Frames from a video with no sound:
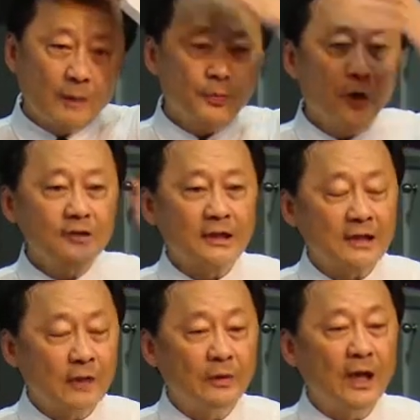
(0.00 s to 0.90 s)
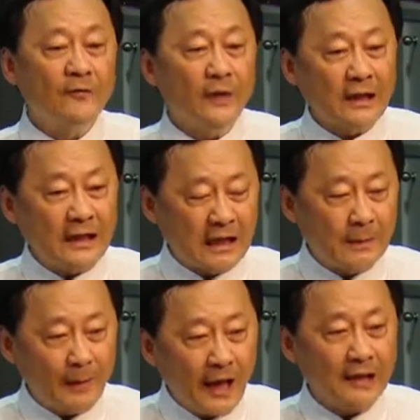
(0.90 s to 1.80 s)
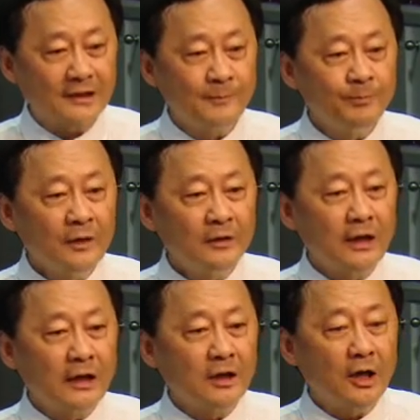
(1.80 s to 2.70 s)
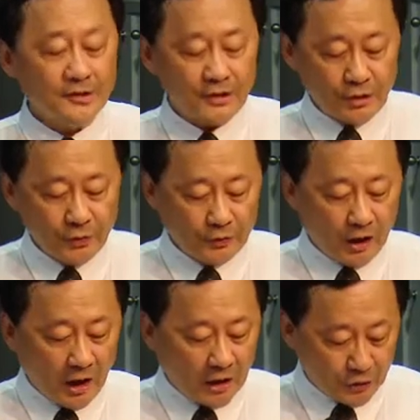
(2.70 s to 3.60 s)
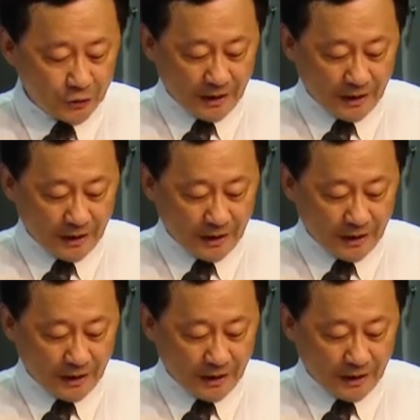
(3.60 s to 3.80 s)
projects that we have funded in the past that constitute good